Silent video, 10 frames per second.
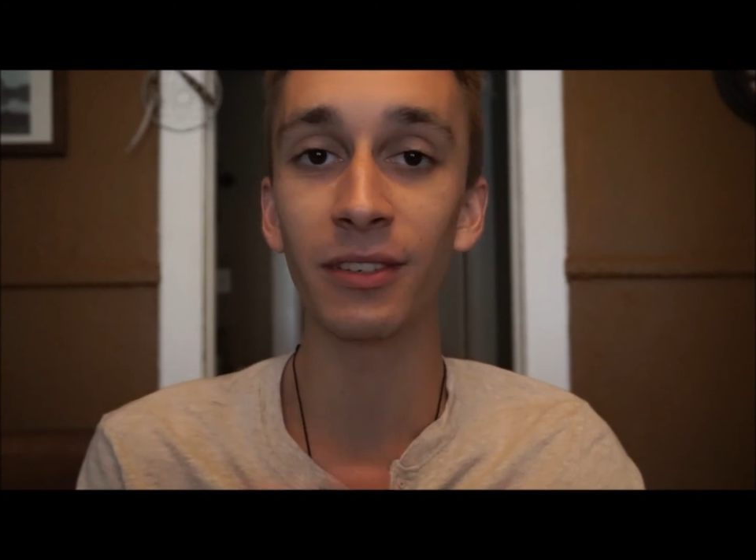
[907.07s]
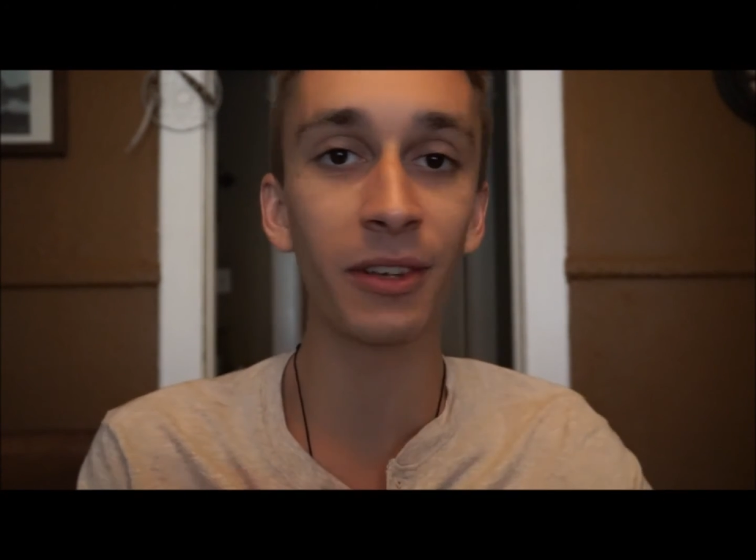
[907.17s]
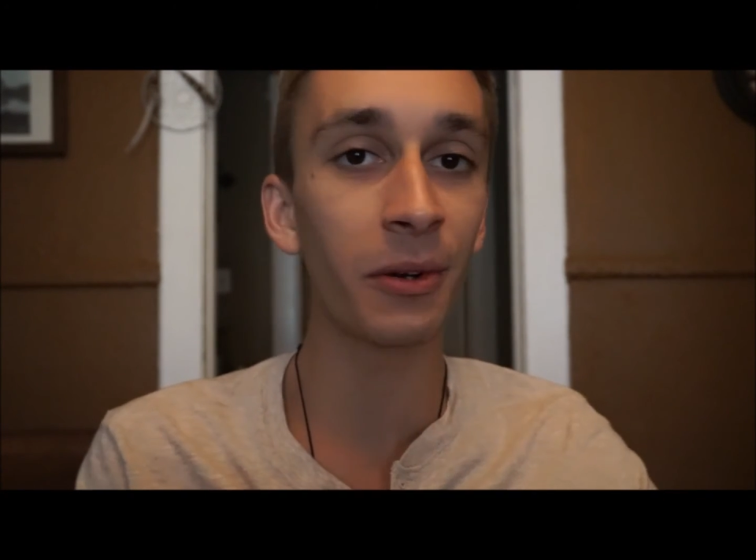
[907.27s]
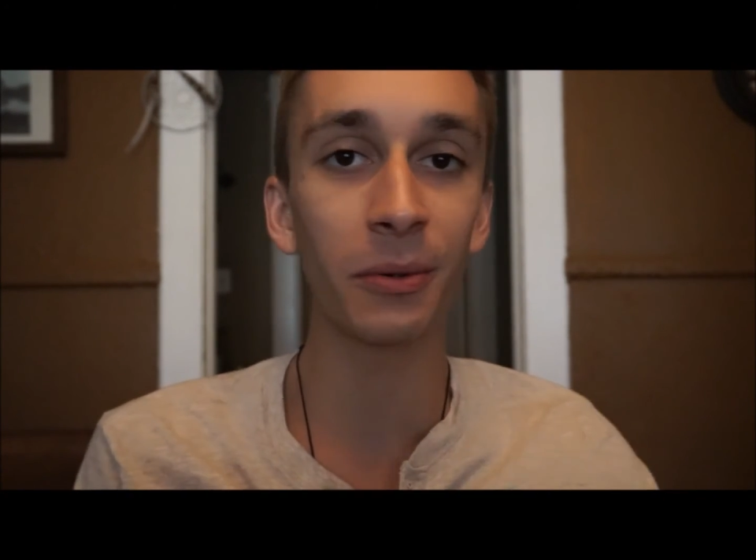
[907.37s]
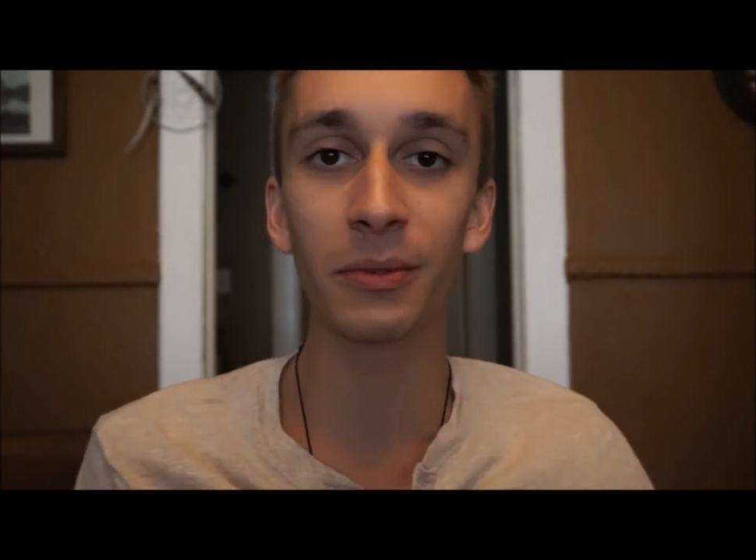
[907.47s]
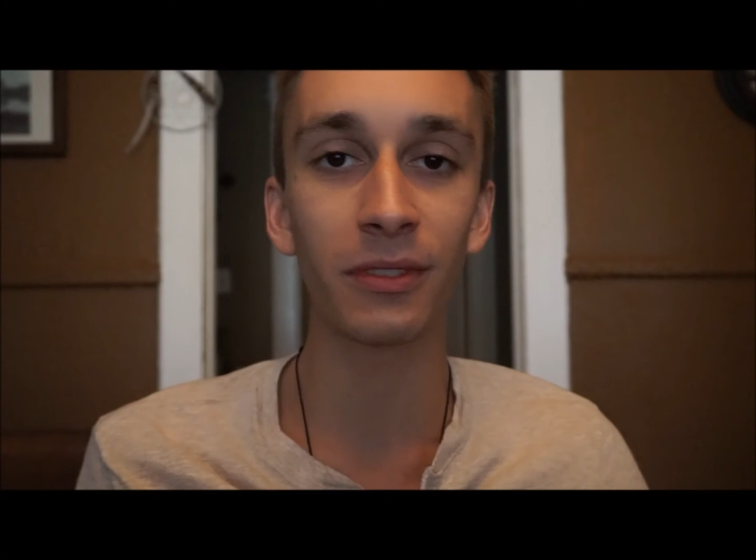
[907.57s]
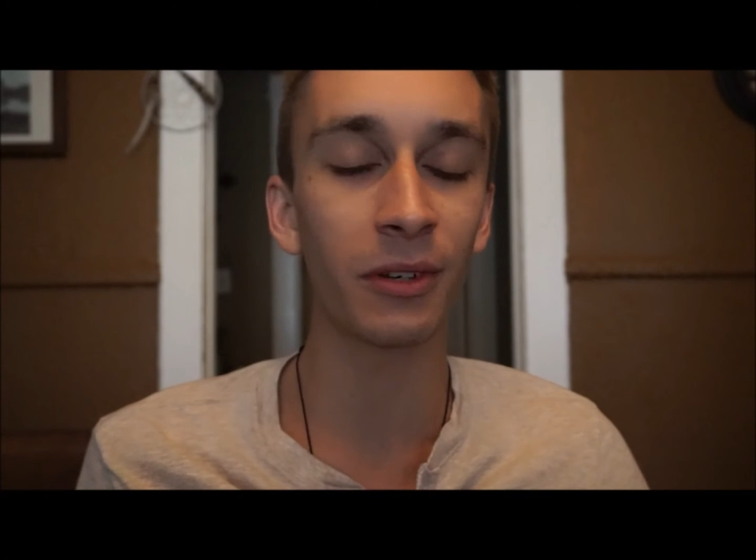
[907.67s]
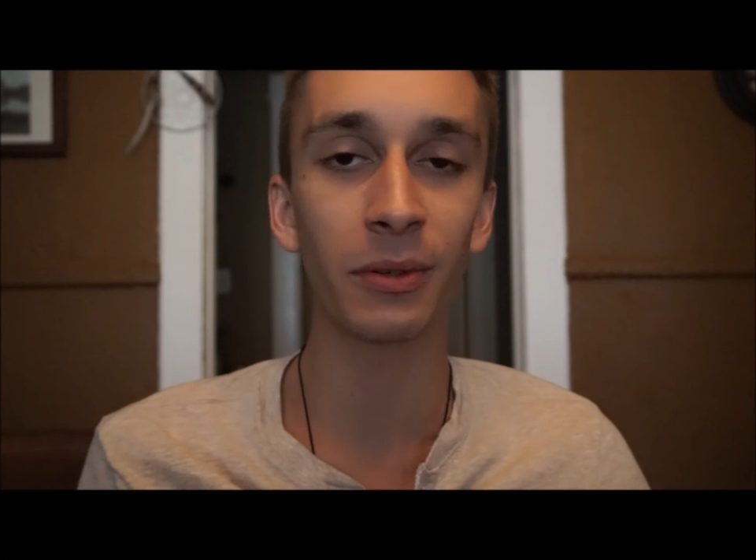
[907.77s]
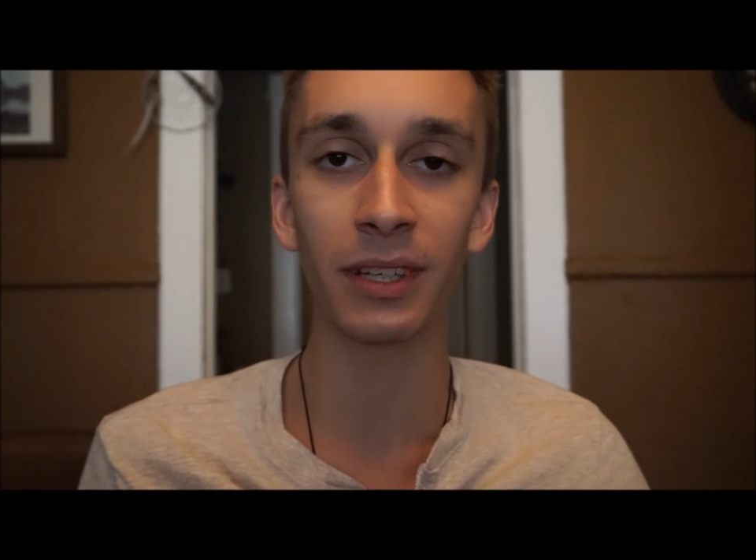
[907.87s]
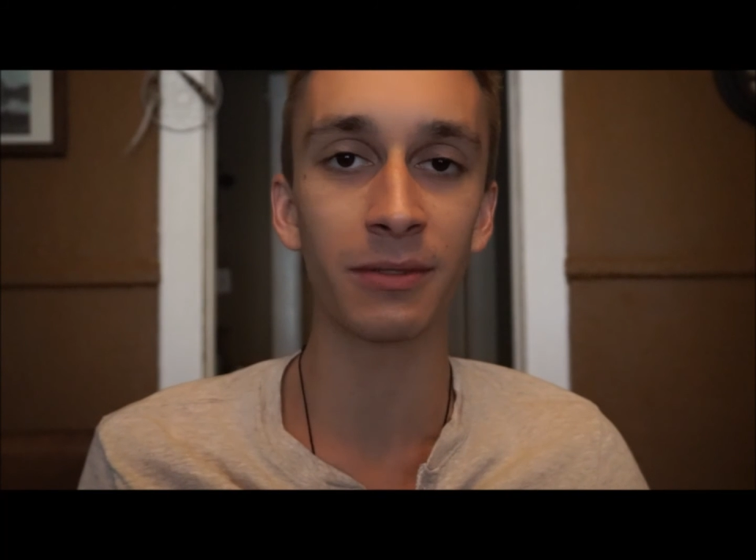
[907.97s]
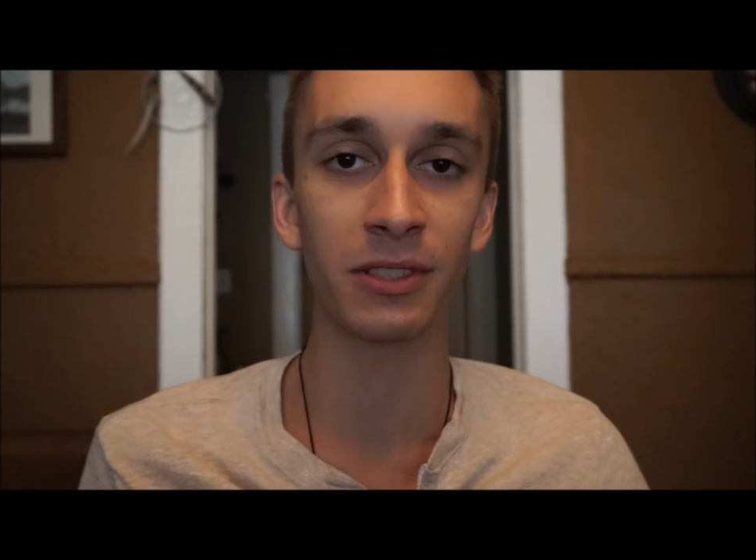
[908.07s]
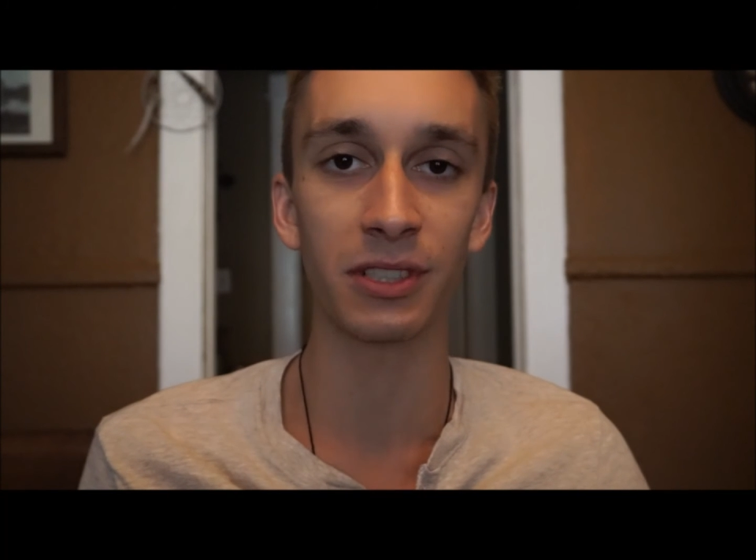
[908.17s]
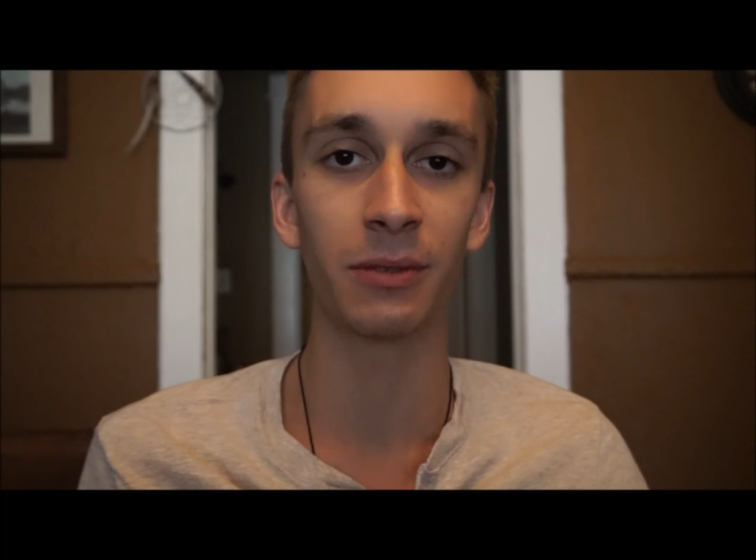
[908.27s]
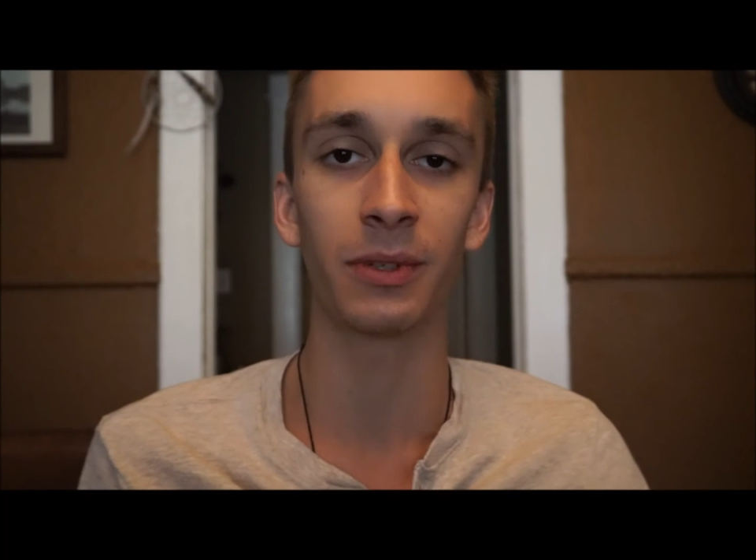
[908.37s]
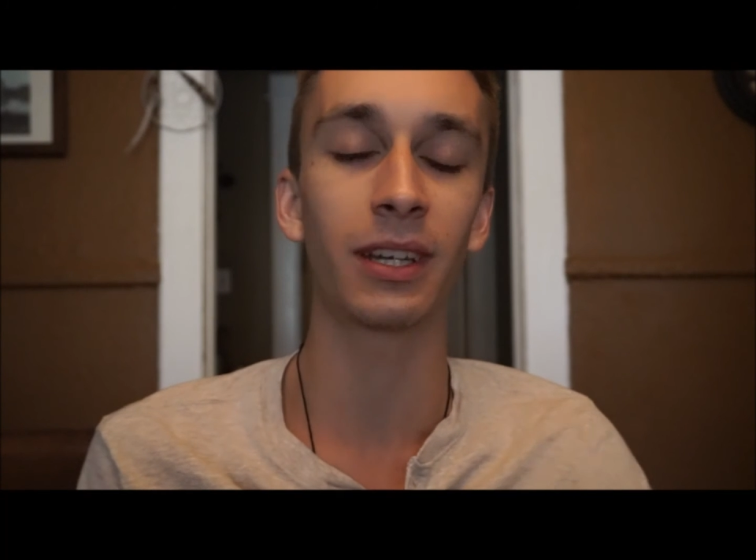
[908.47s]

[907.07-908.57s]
Don't give a shit